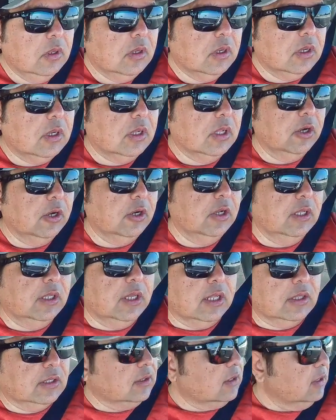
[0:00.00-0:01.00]
Clearly not
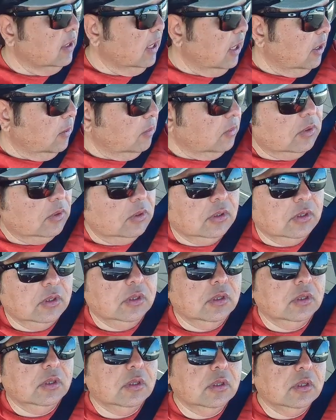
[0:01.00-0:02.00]
the same.
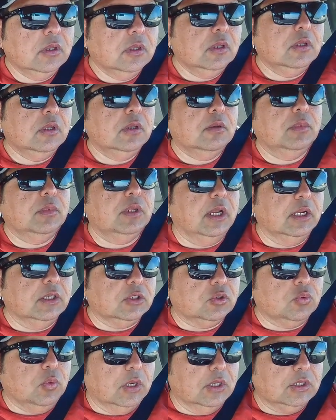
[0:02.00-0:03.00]
But I just
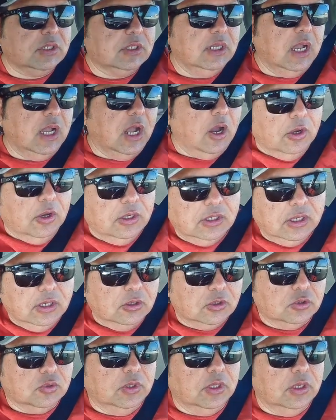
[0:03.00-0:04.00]
want to see how it deals
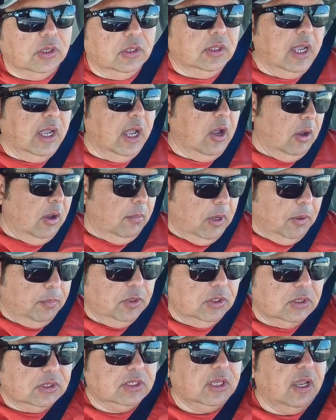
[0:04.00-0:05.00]
with it. Now I'm up to
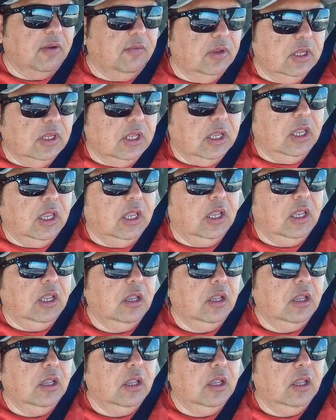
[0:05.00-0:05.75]
70.